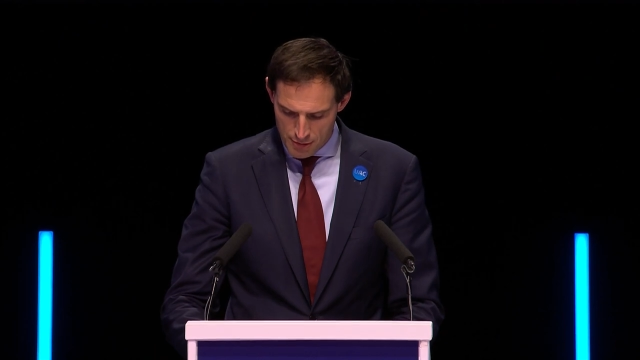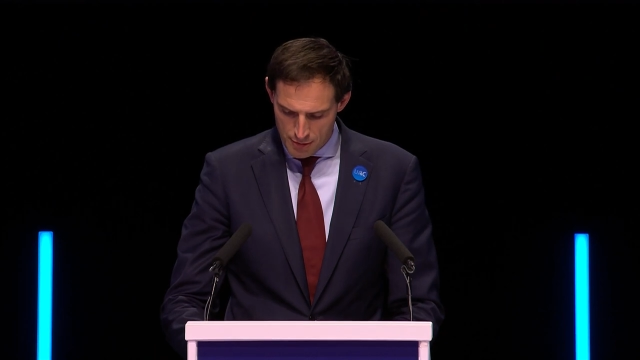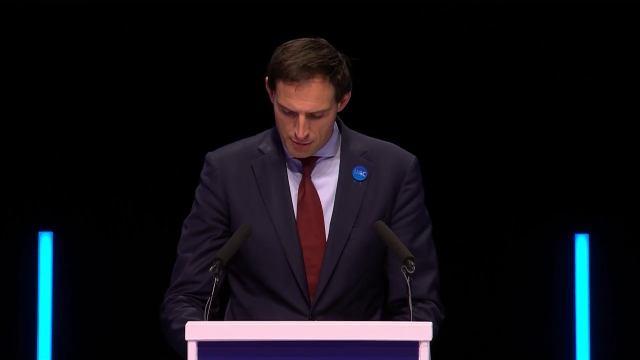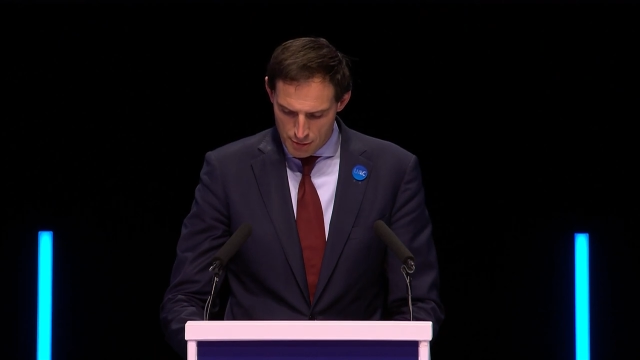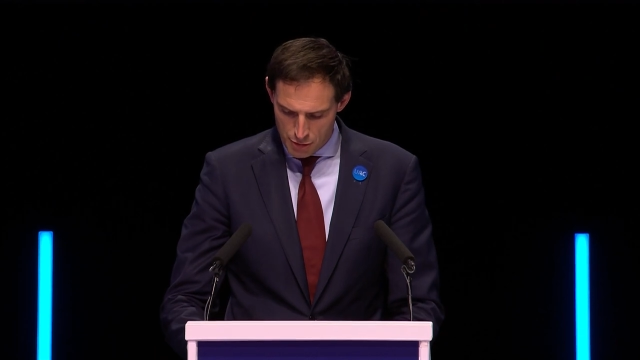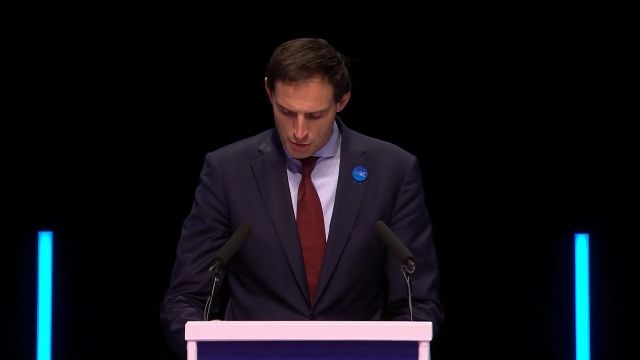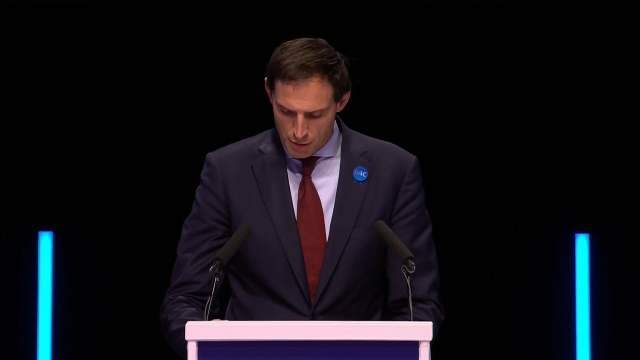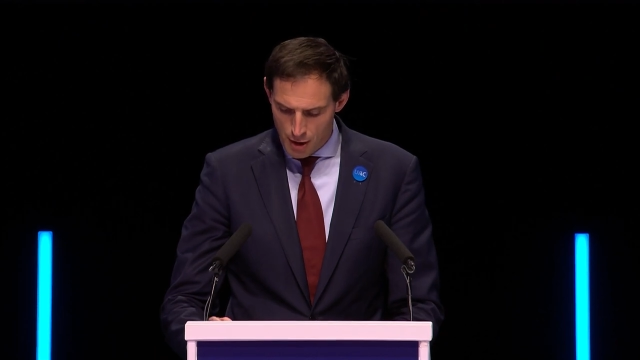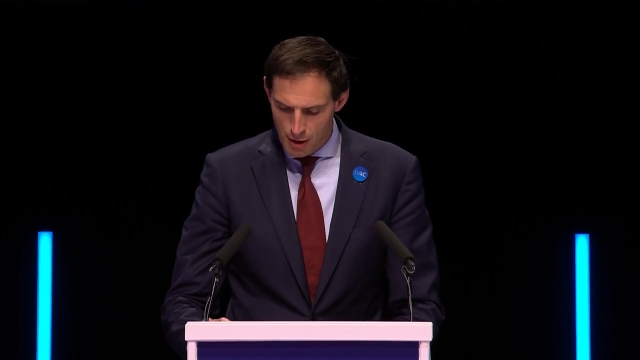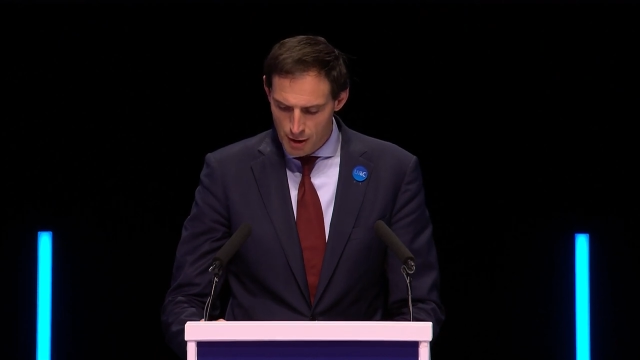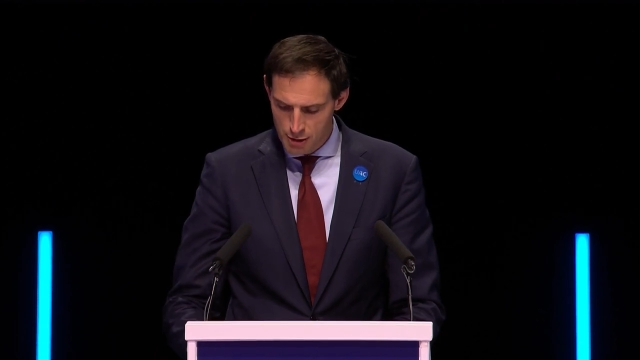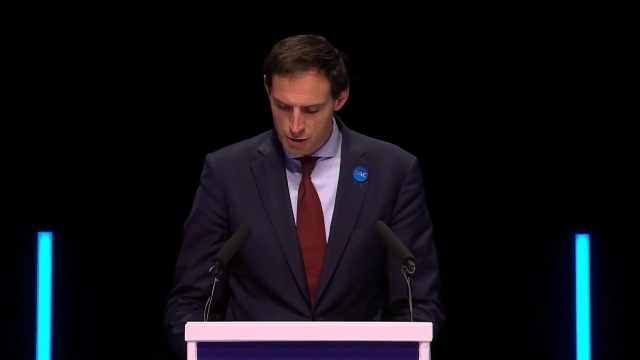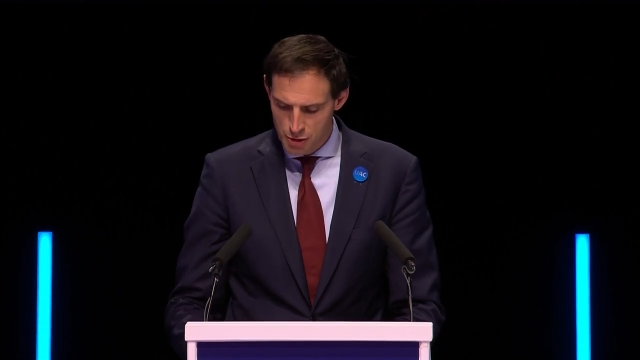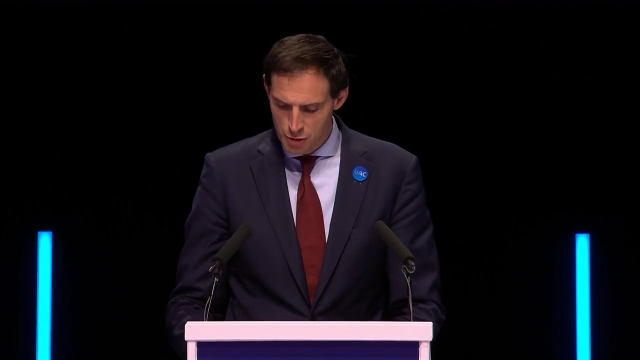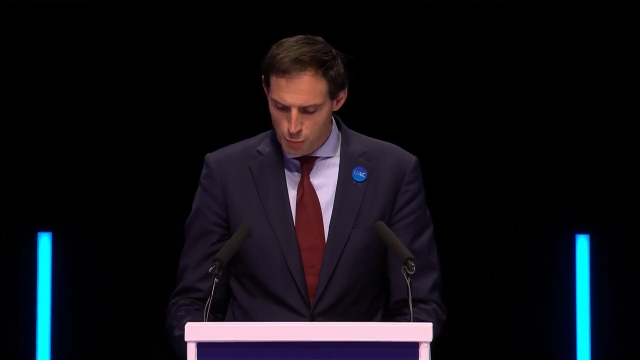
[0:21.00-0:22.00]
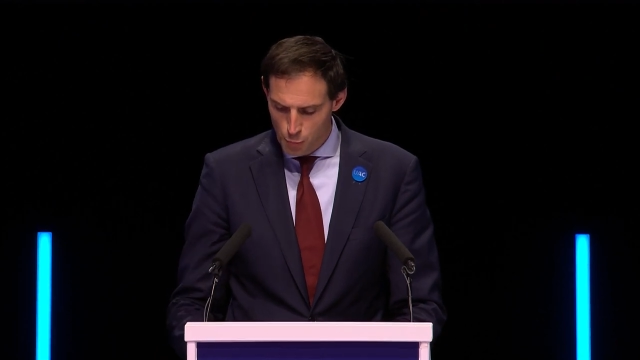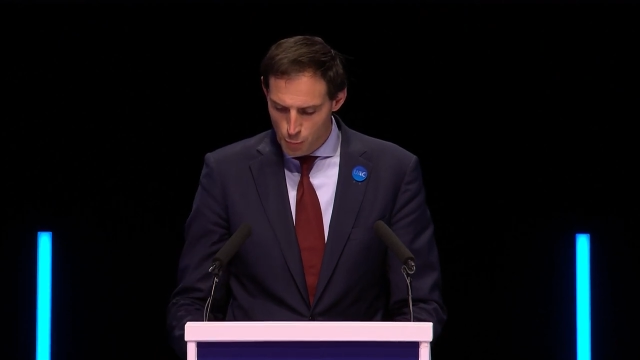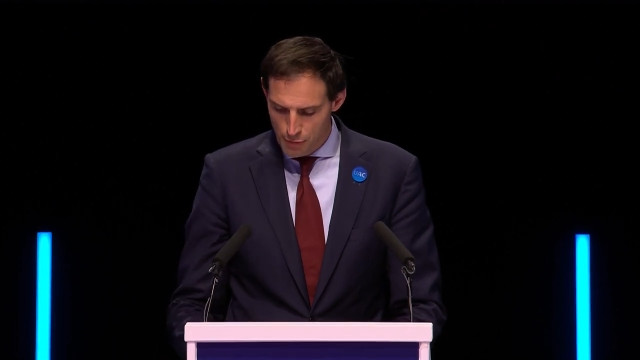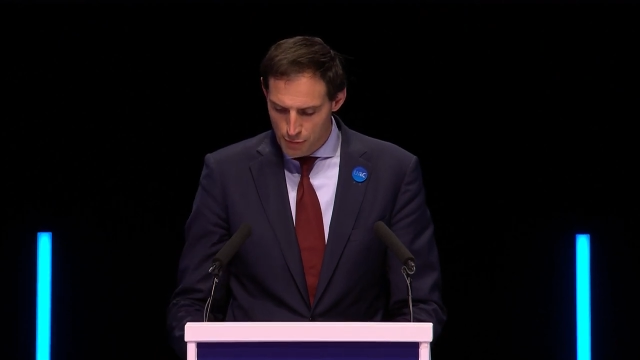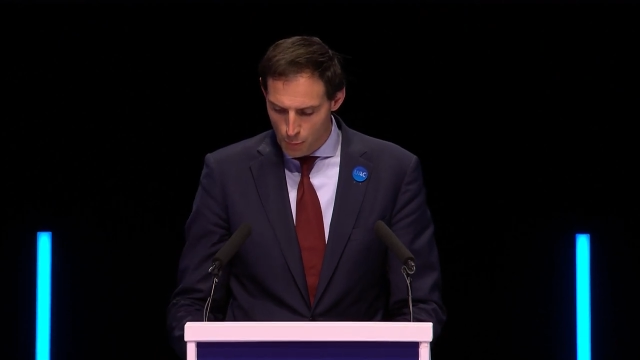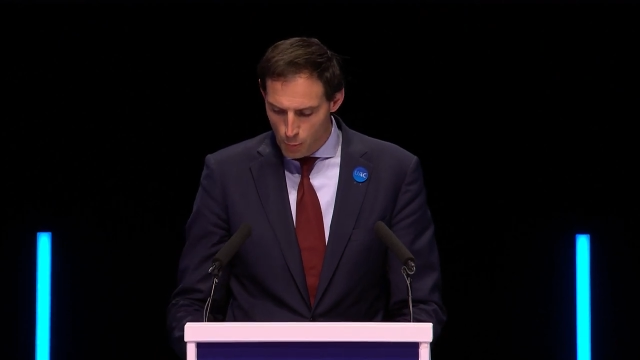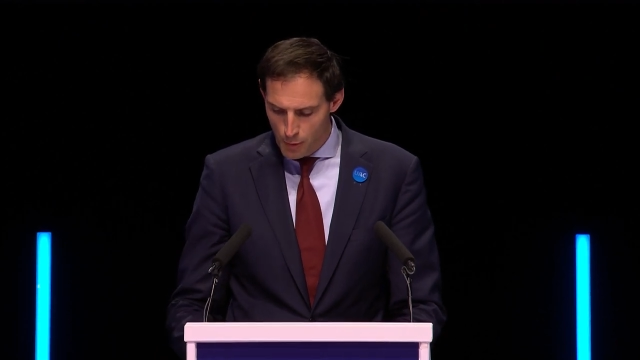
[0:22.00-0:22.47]
starts
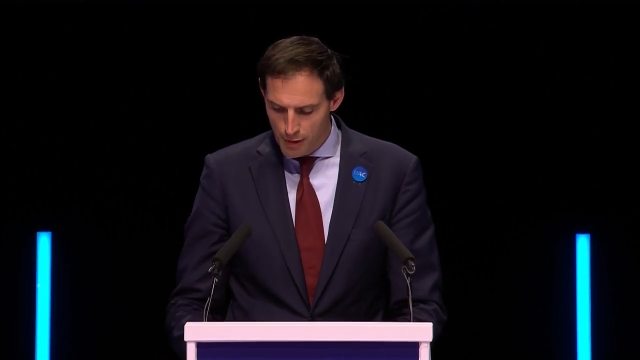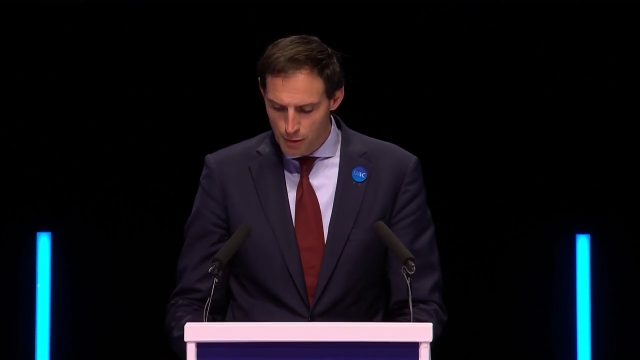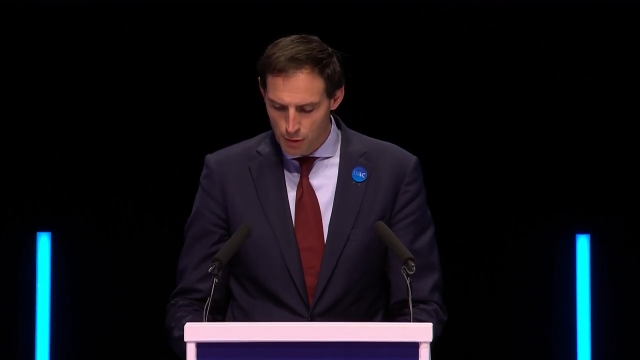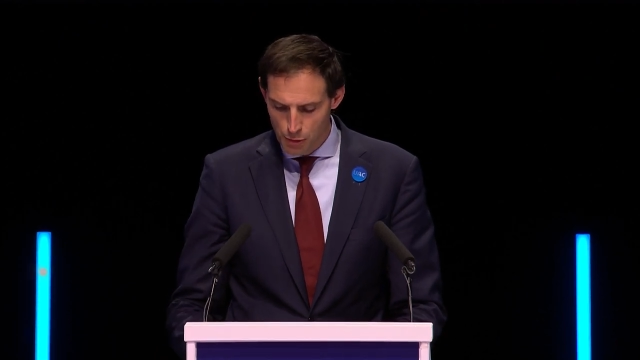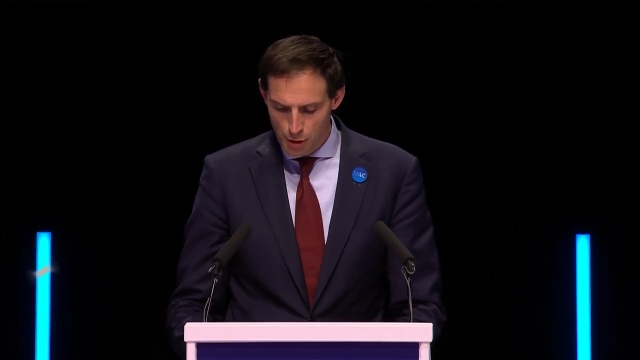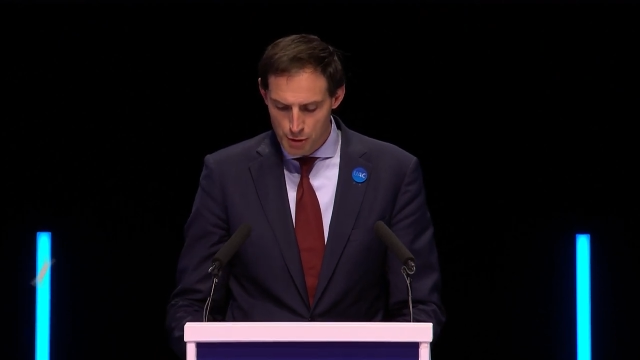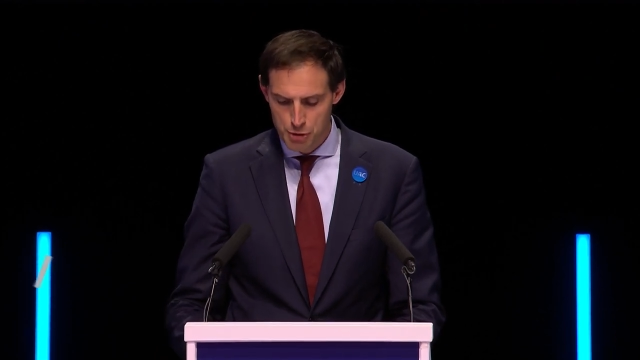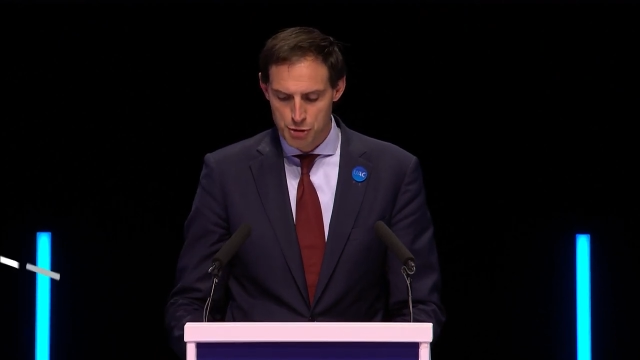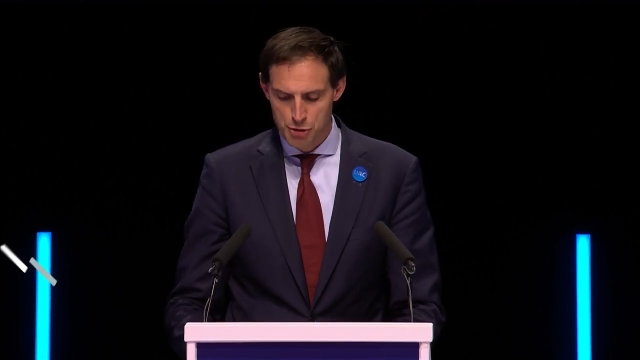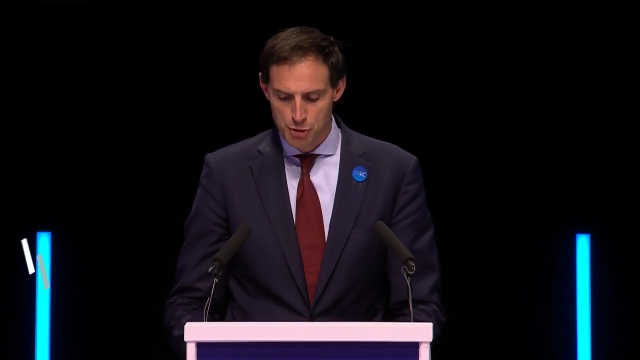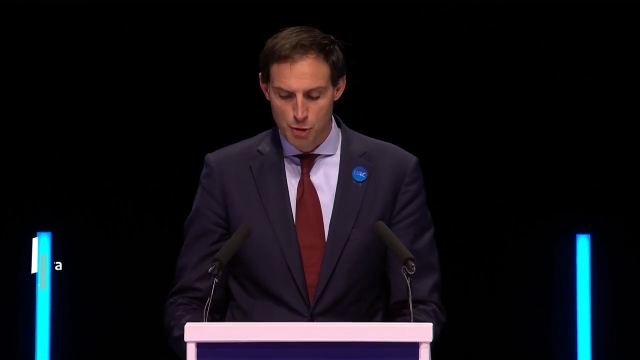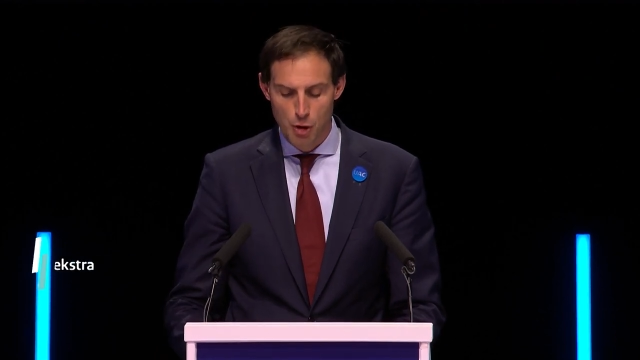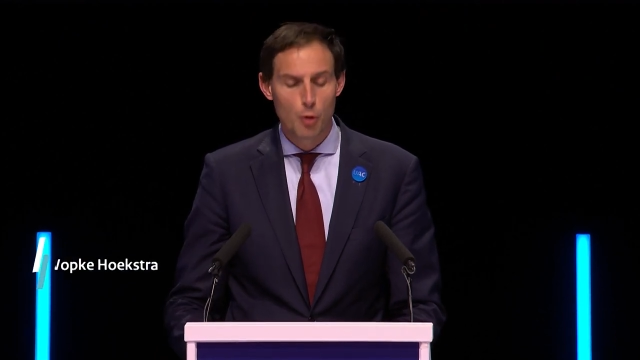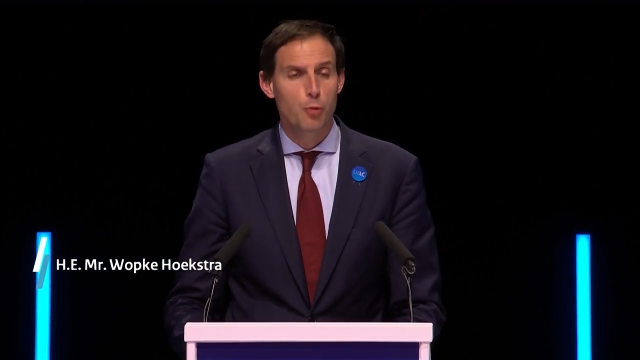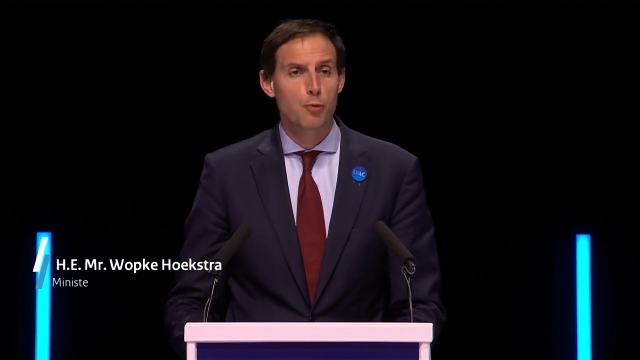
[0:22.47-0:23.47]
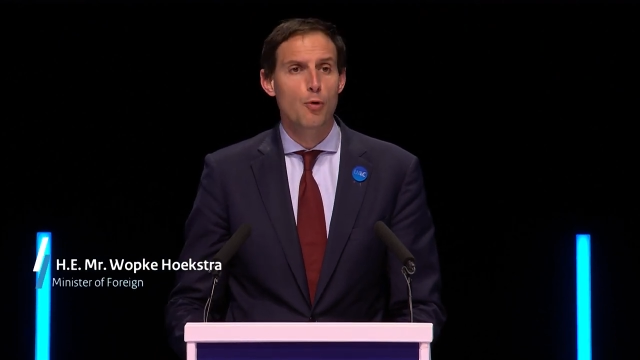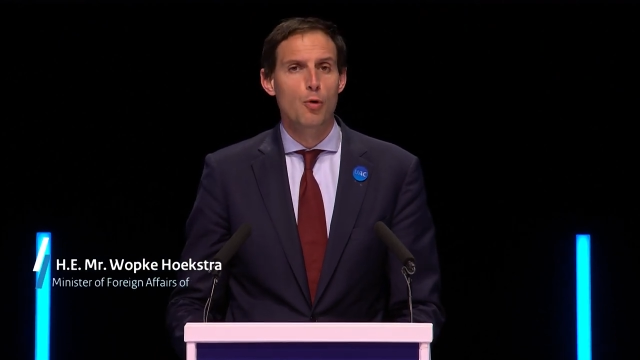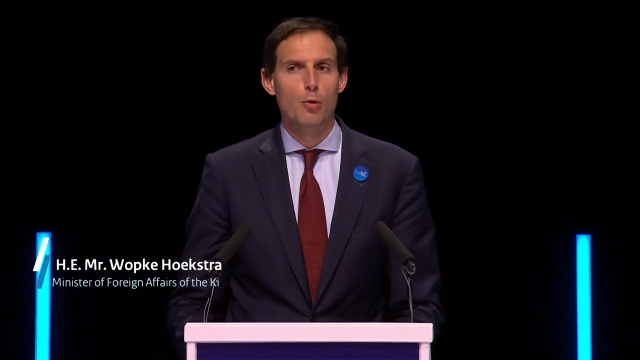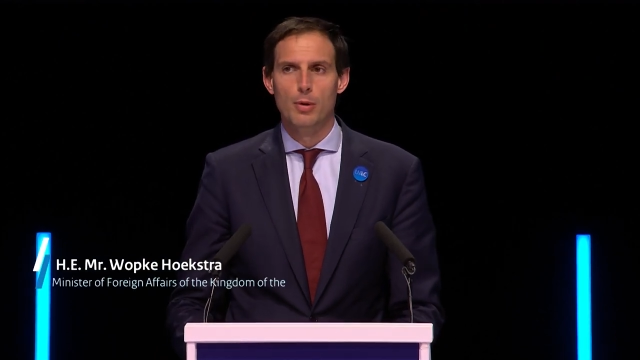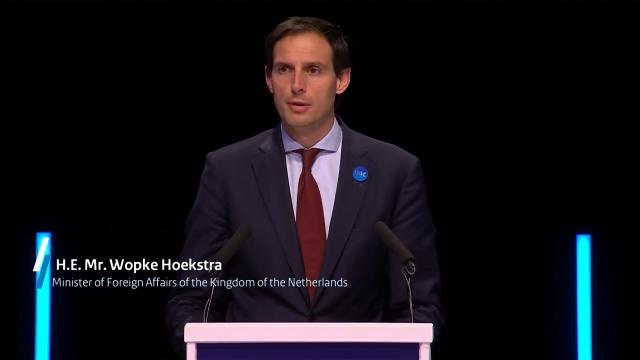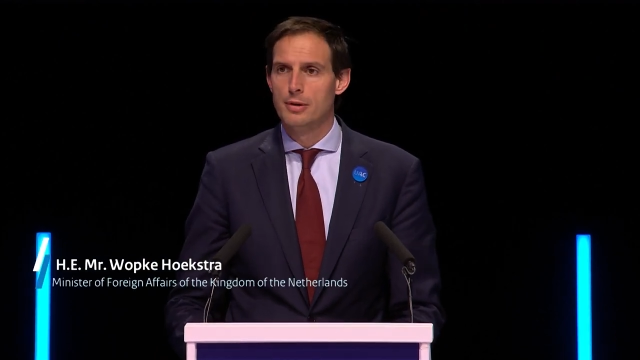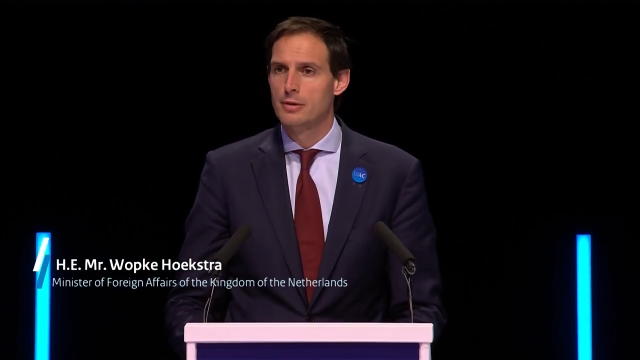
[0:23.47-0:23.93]
with the will not just to go
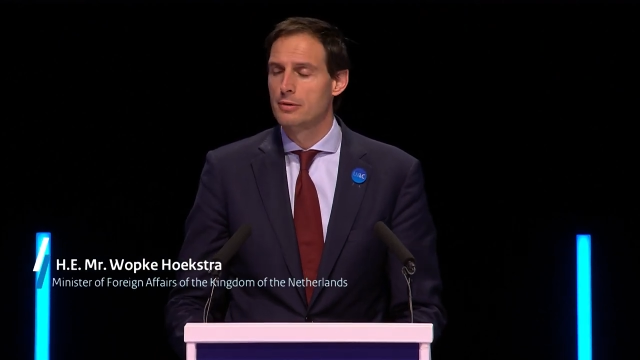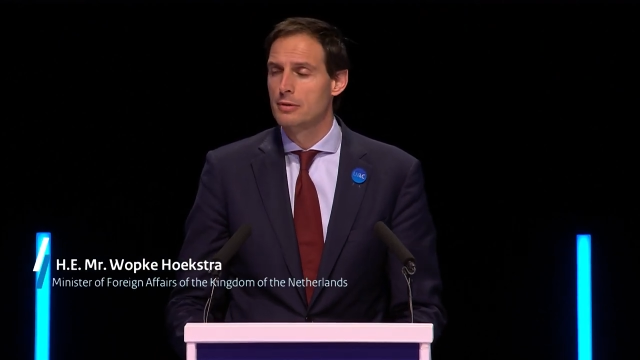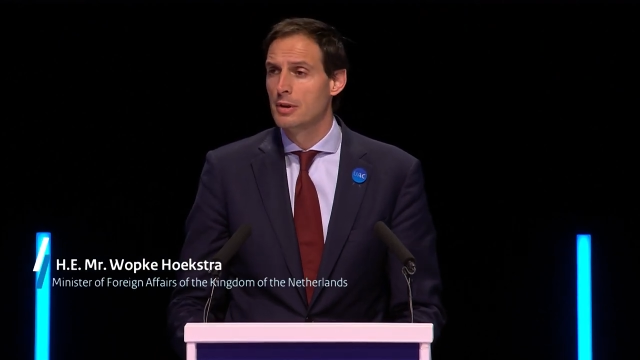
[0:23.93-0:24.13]
forward,